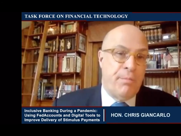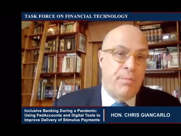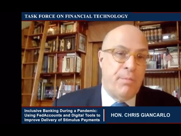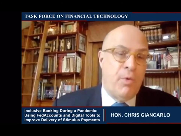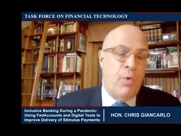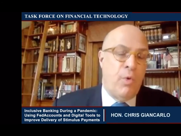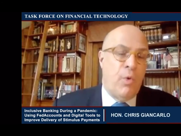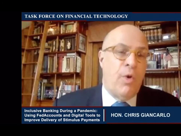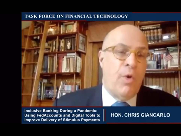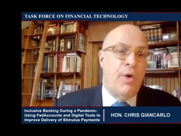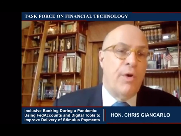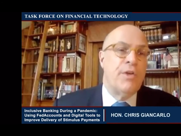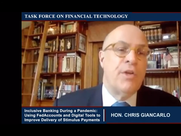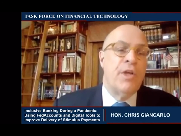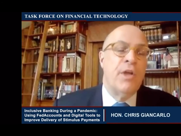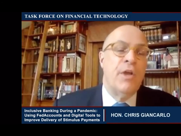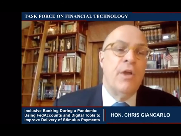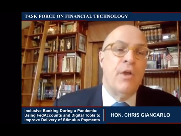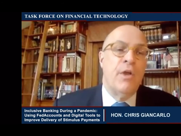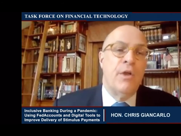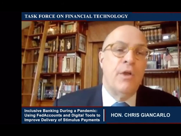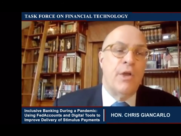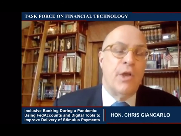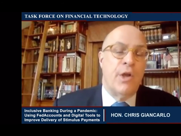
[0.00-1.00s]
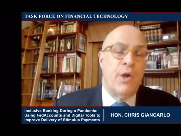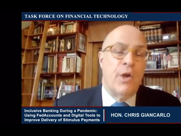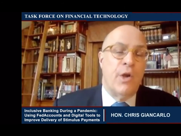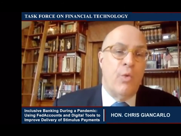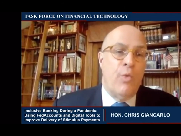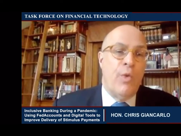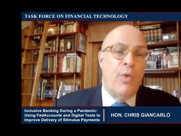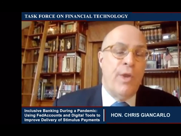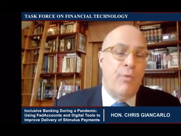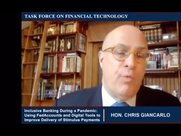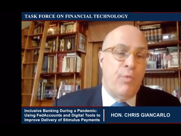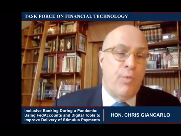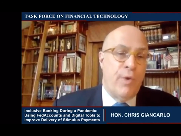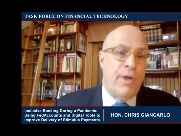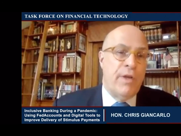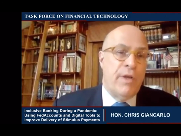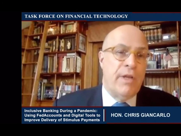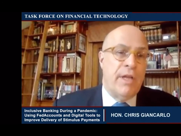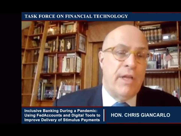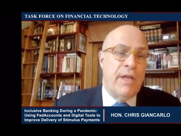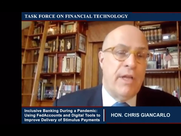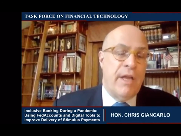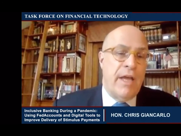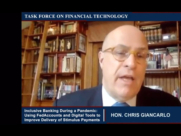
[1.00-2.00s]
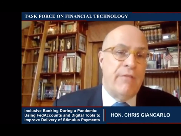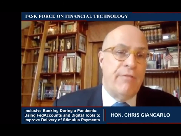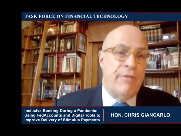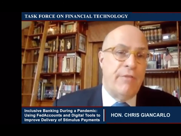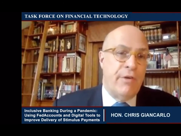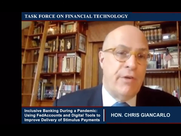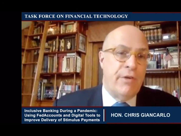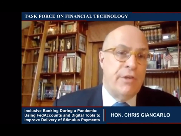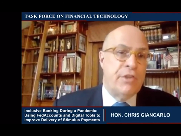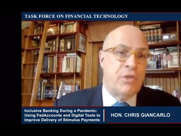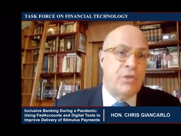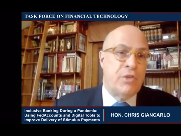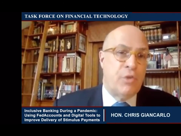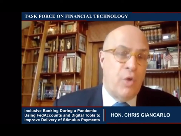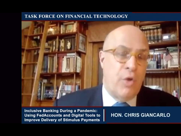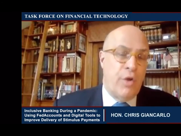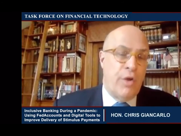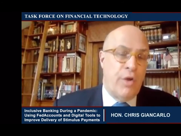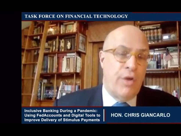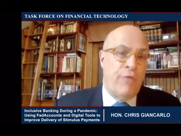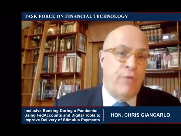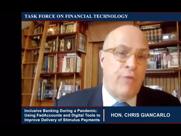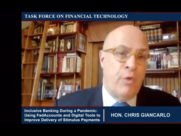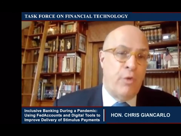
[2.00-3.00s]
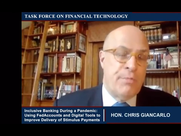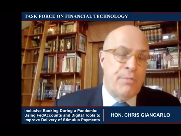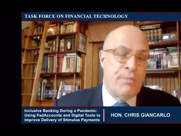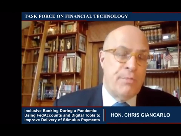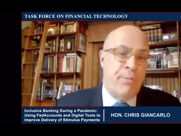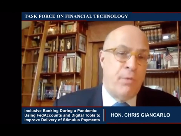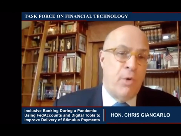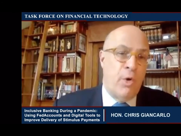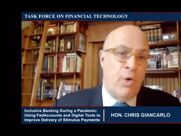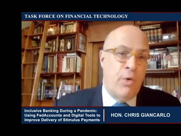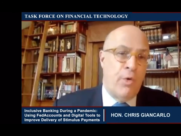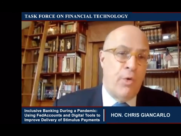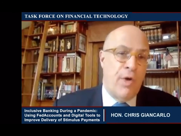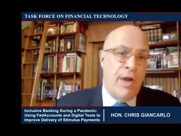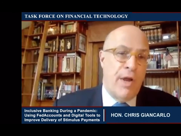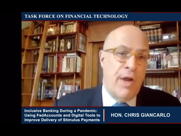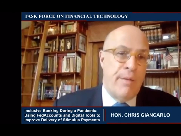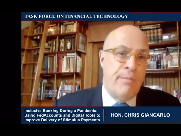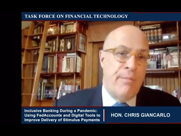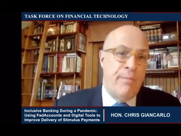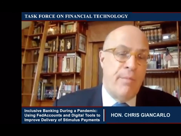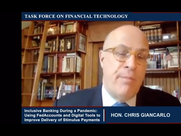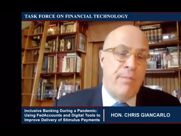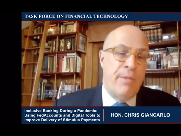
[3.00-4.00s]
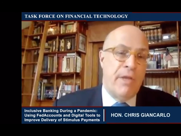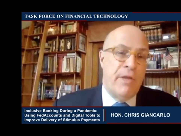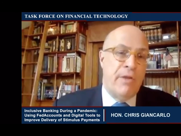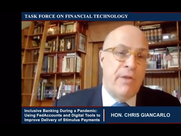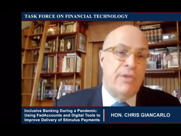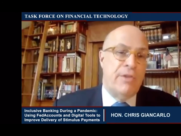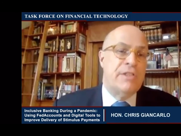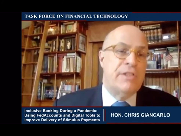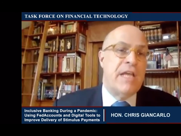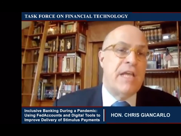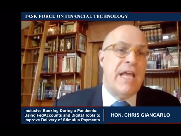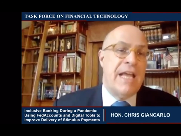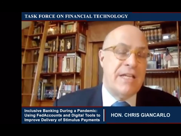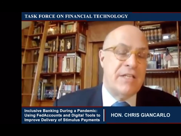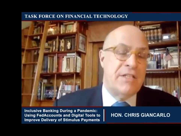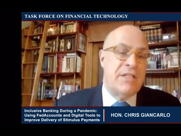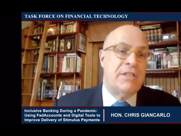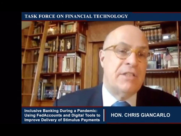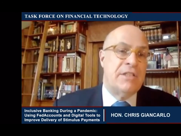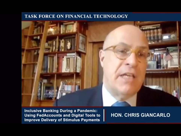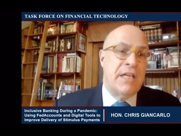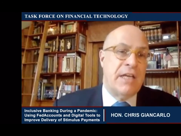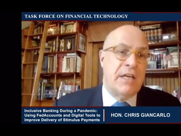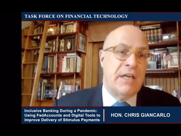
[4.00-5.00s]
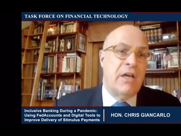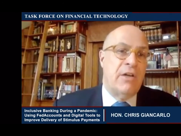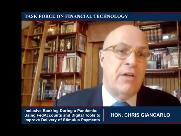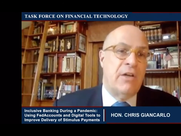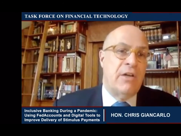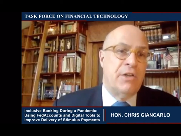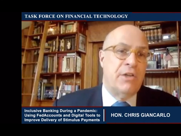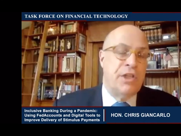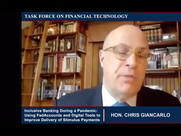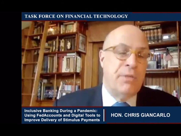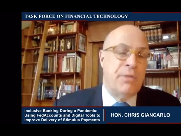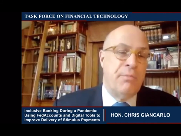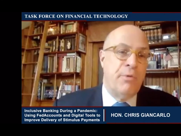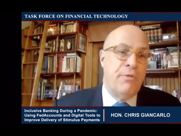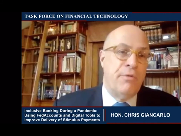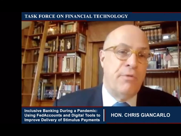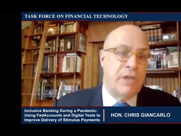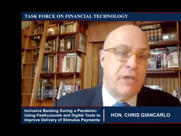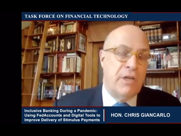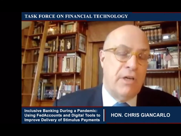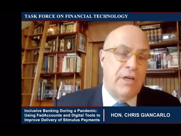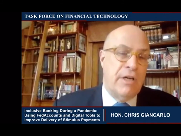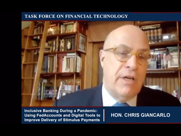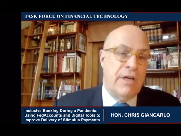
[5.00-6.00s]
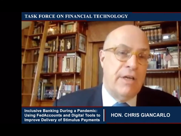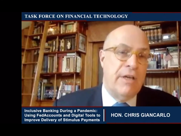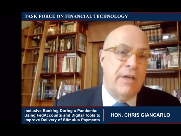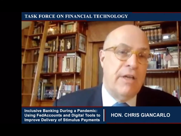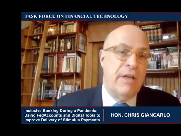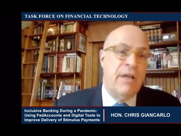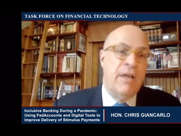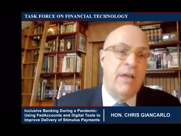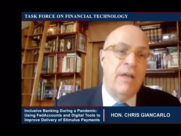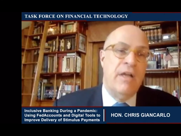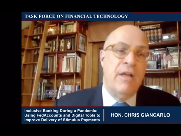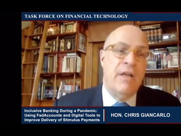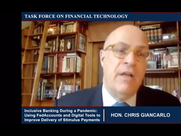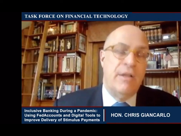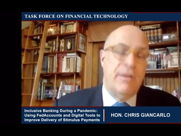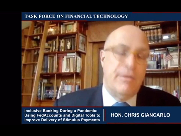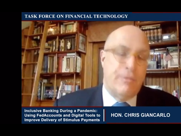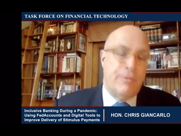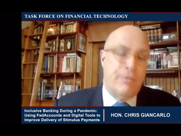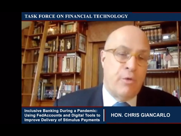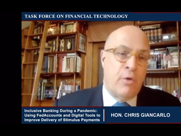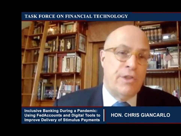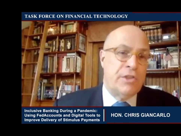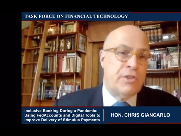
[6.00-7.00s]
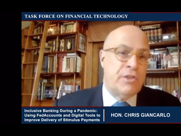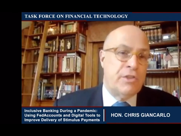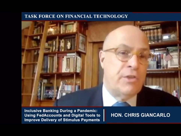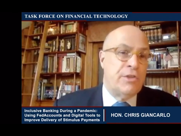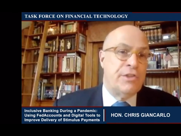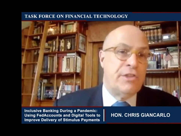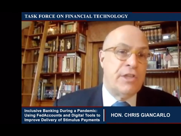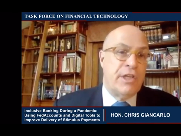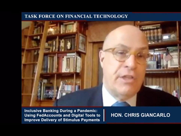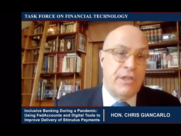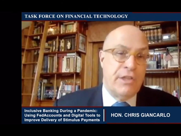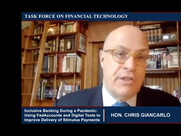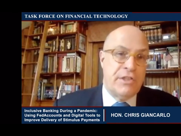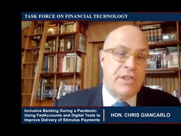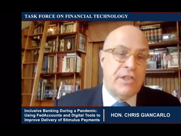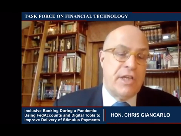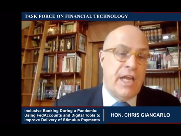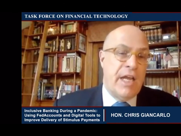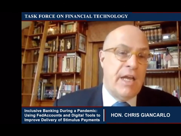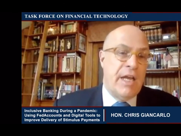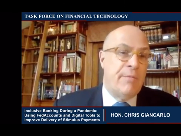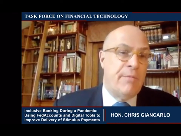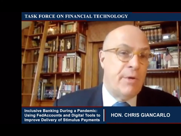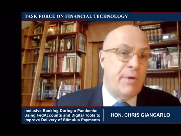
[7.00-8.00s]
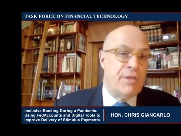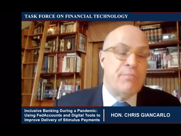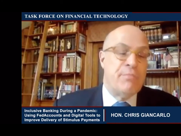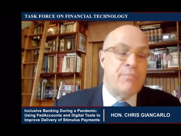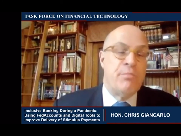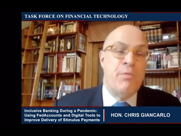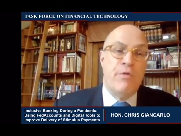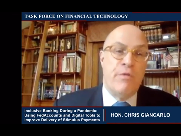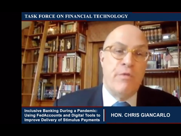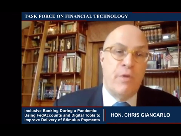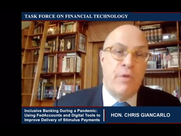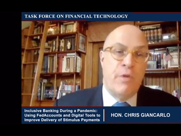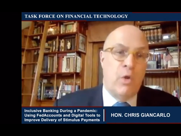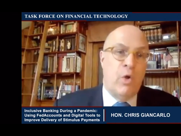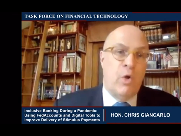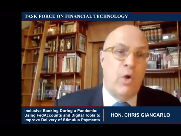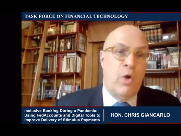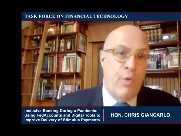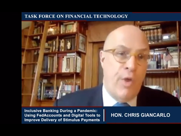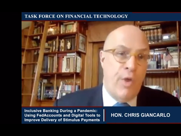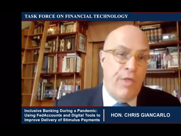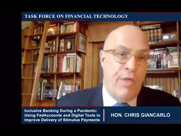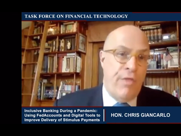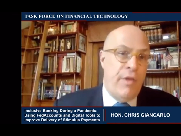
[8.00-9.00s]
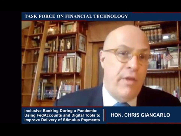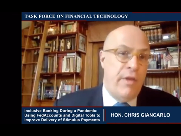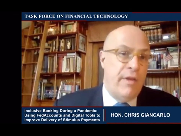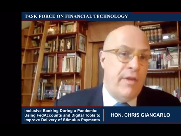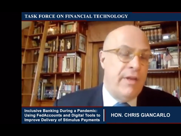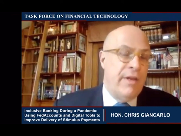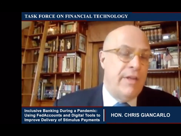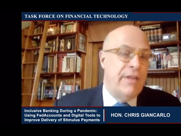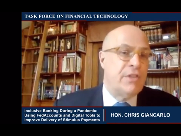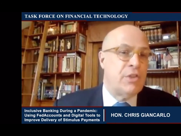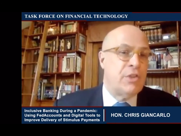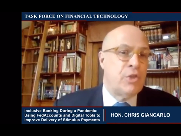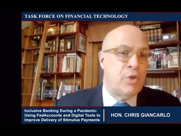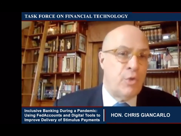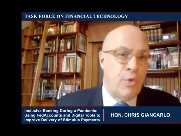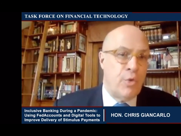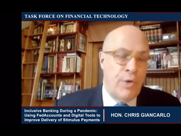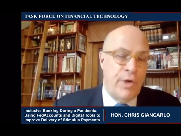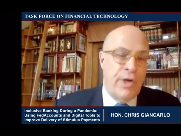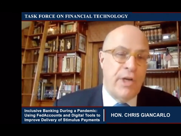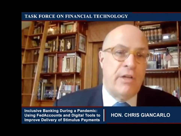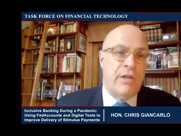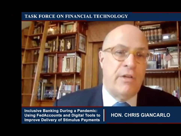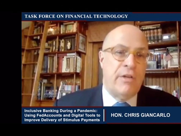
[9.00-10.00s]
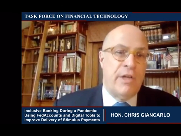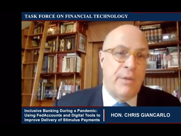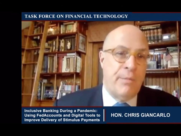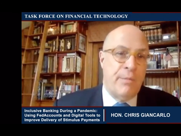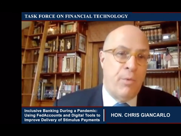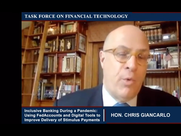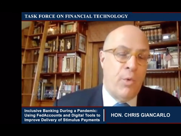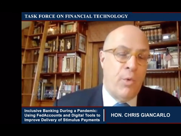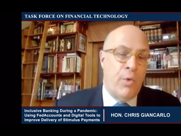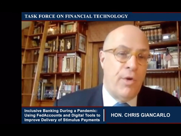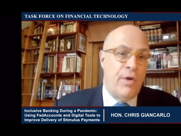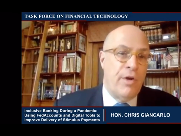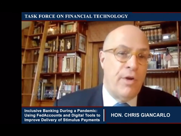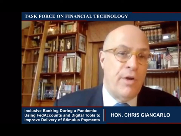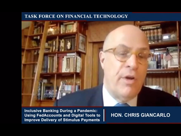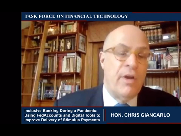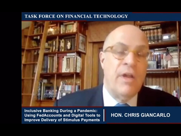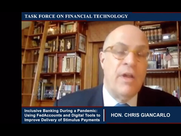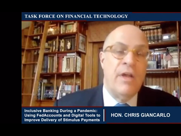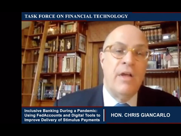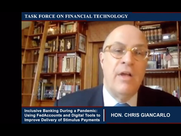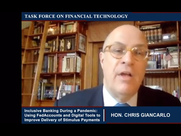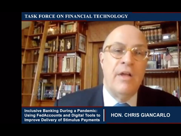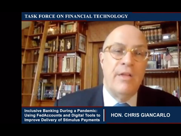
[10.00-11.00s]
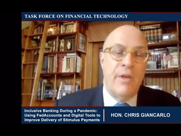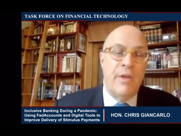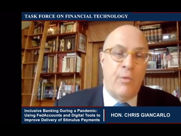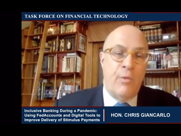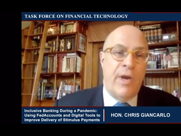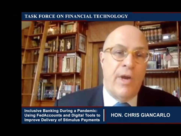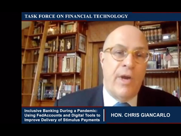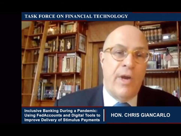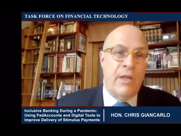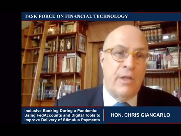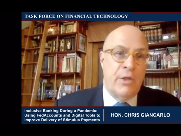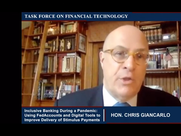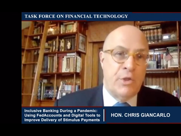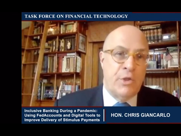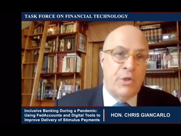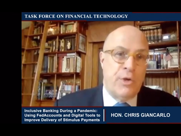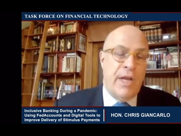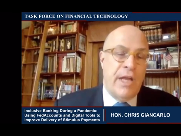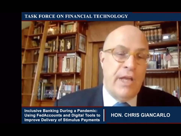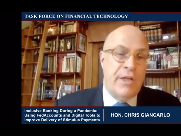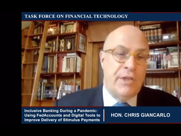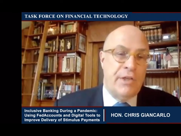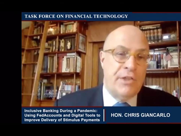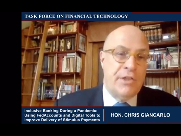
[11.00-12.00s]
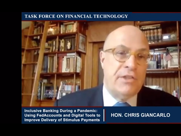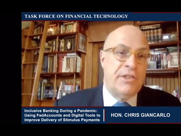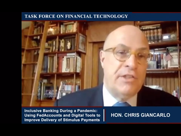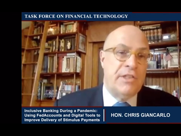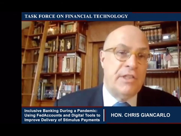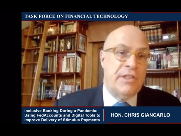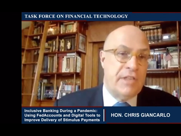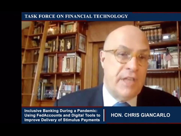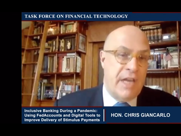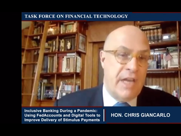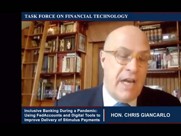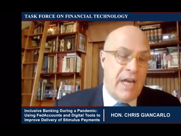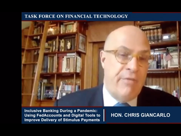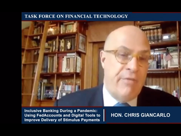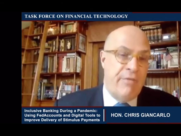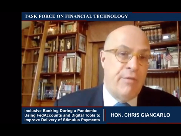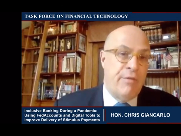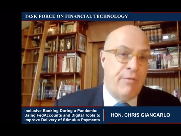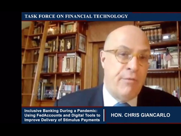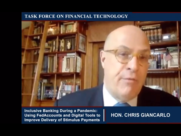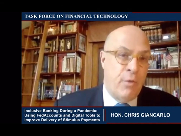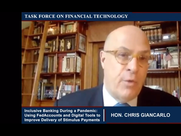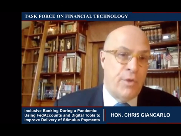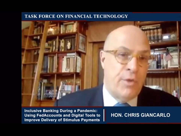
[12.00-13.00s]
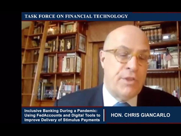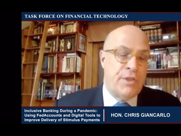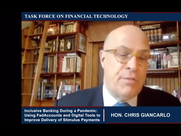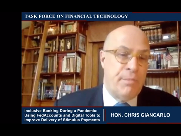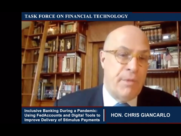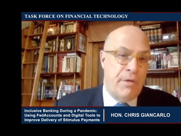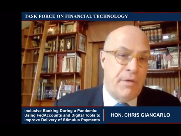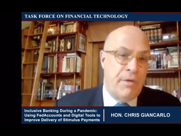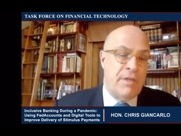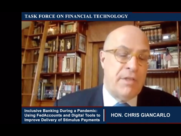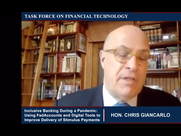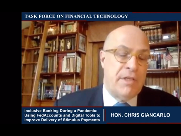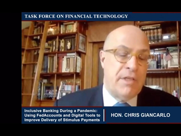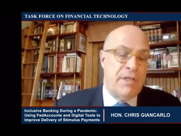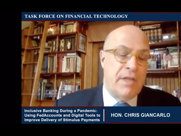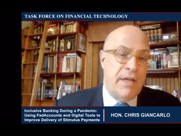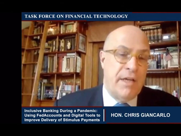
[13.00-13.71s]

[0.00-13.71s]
support, you know, we really had a very strong enforcement program, because as the technology moves on, the fraudsters and the scammers move along with it. And it's critically important that regulatory agencies that have enforcement